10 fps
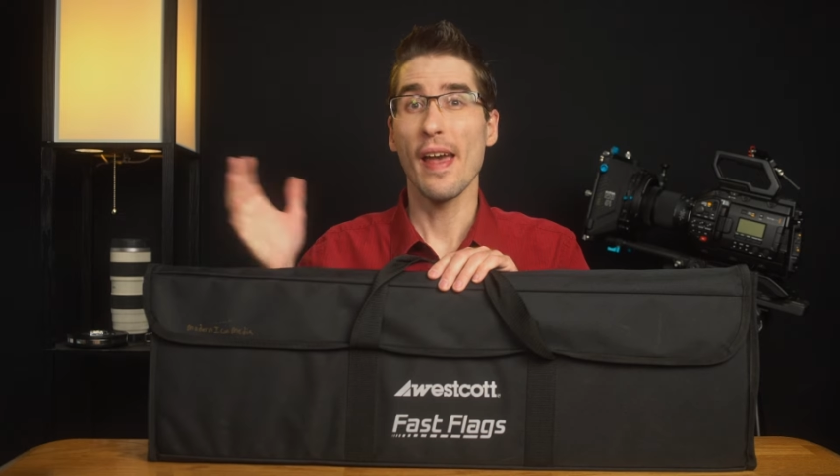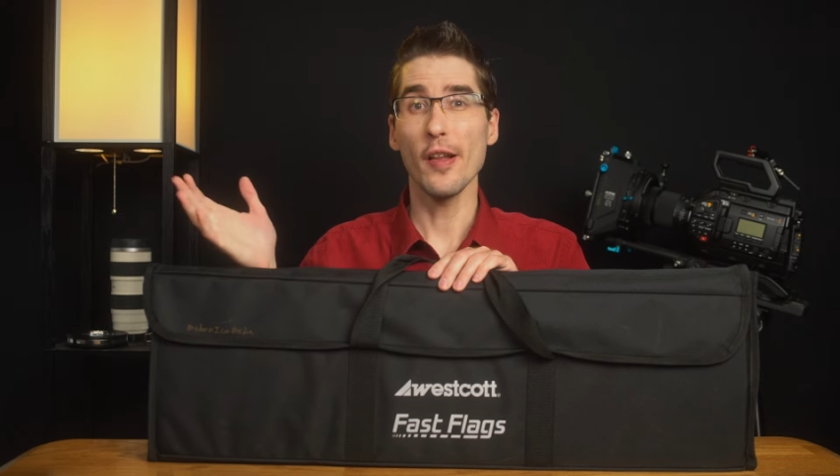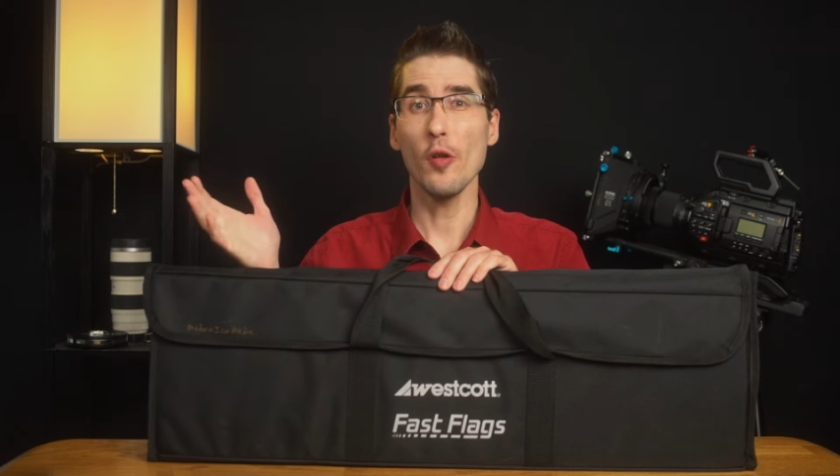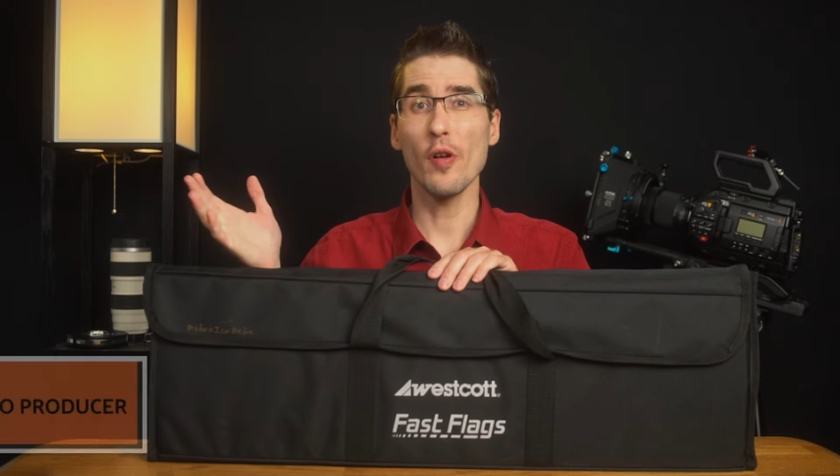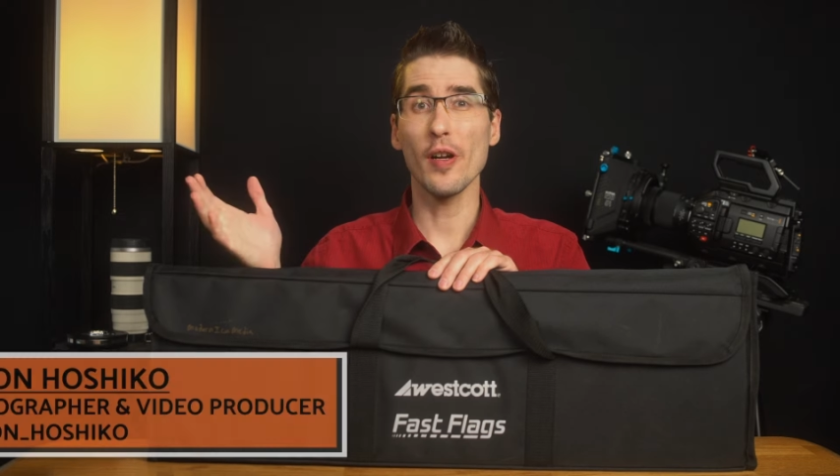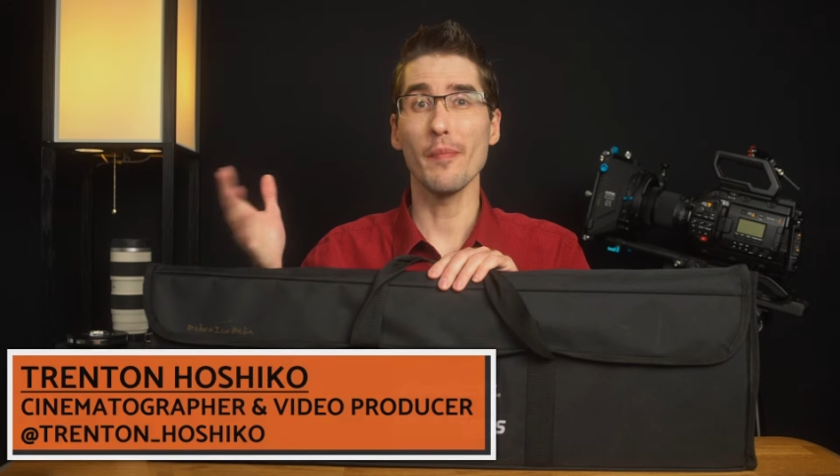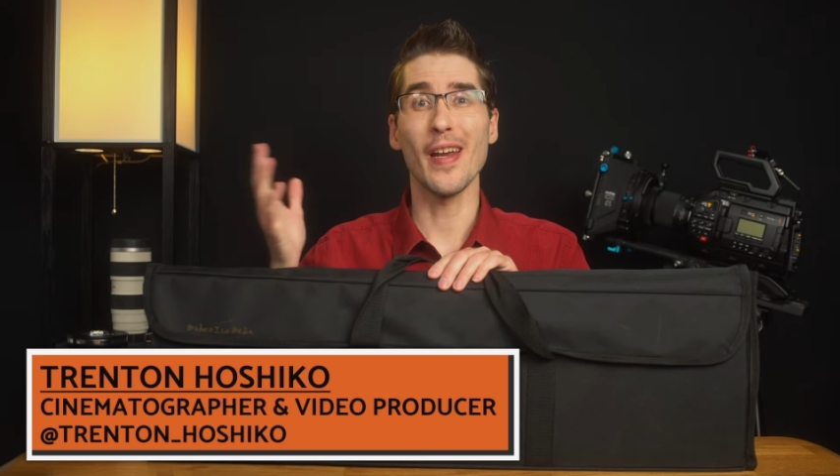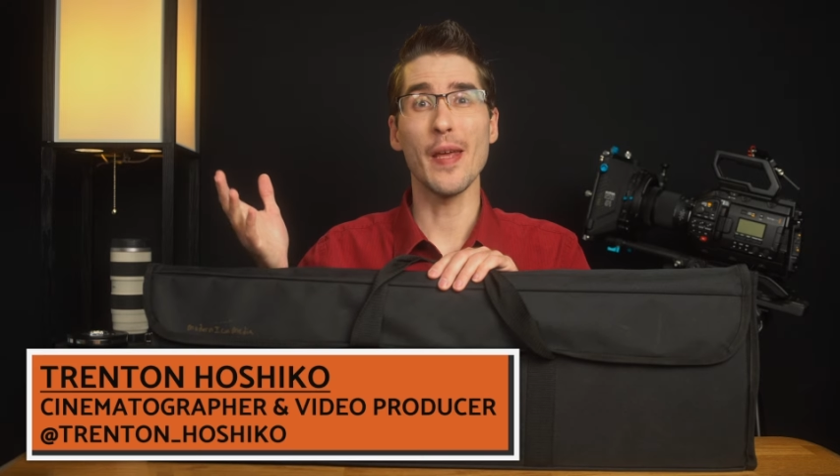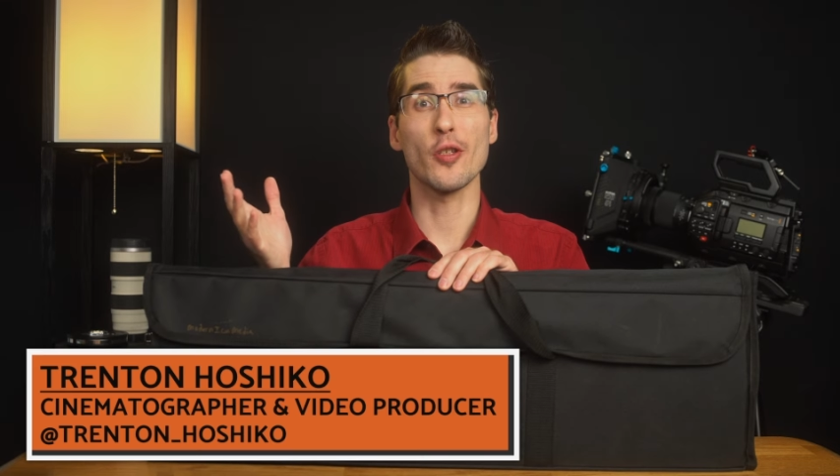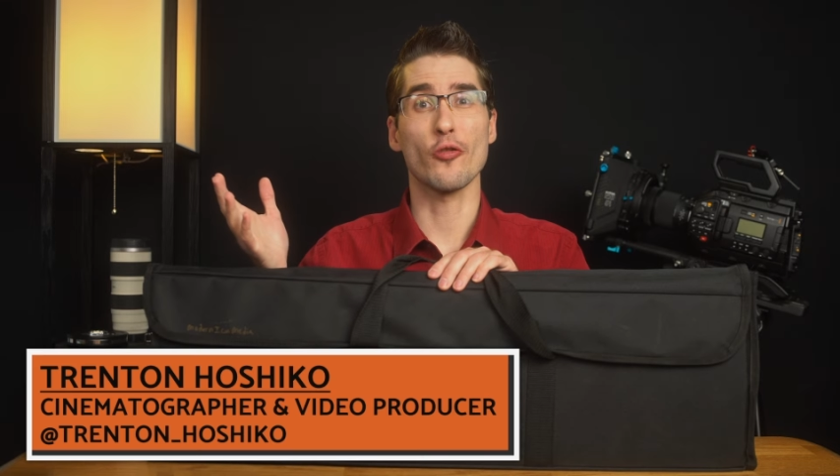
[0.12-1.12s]
Hello and welcome,
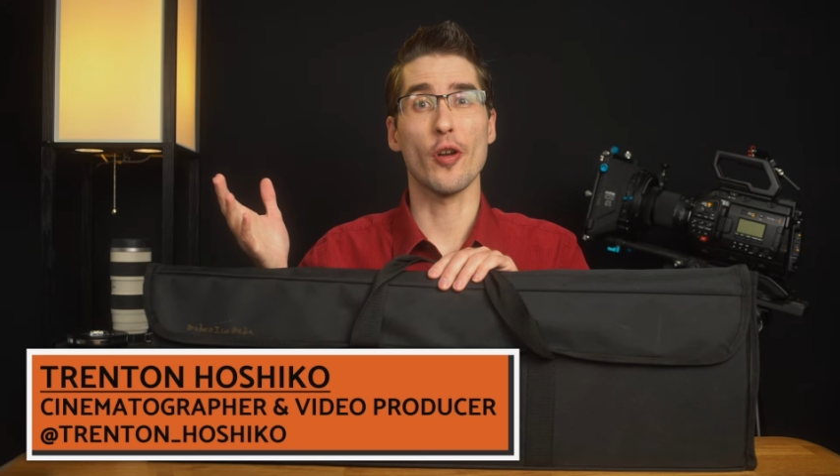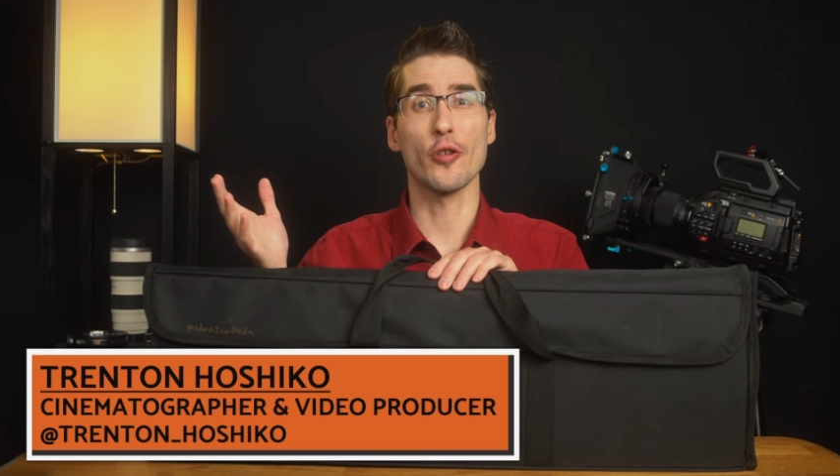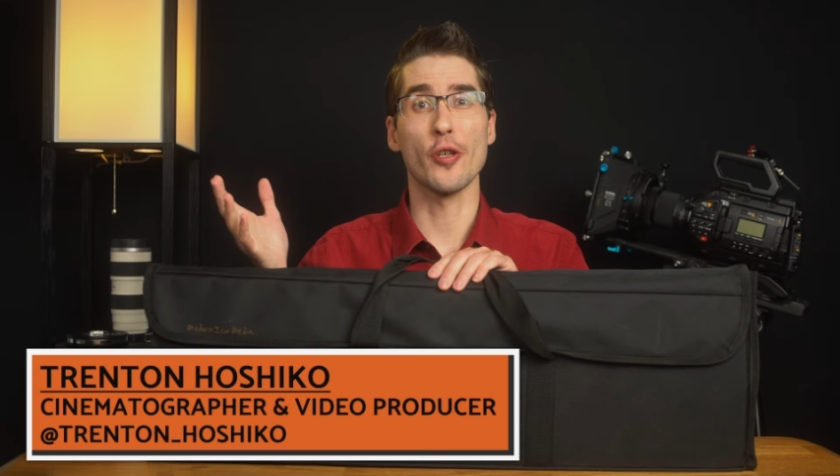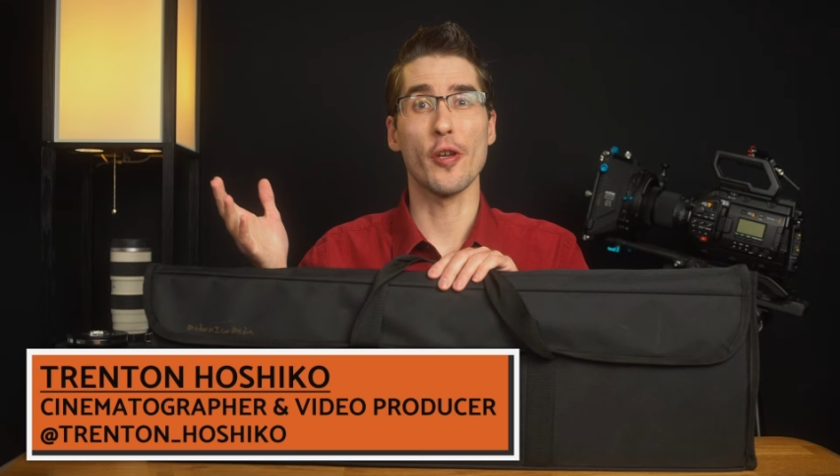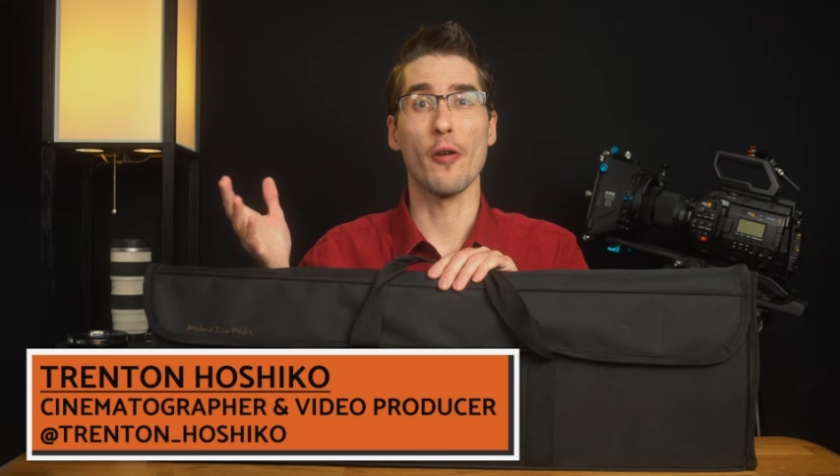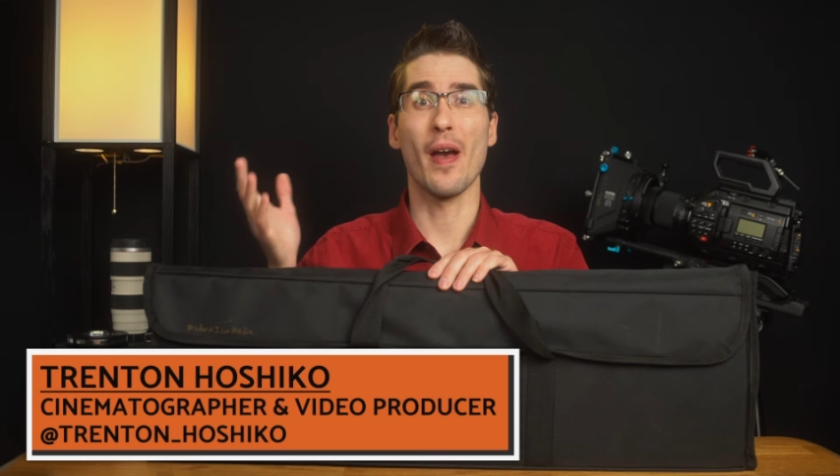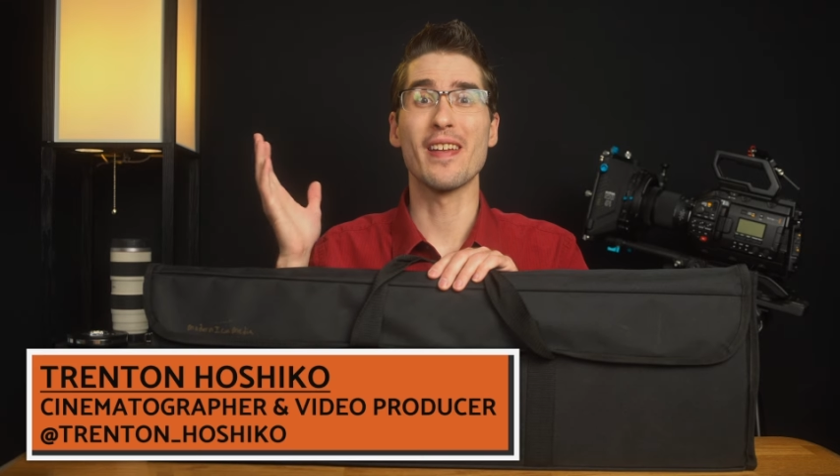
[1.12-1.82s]
my name is Trenton Hoshiko,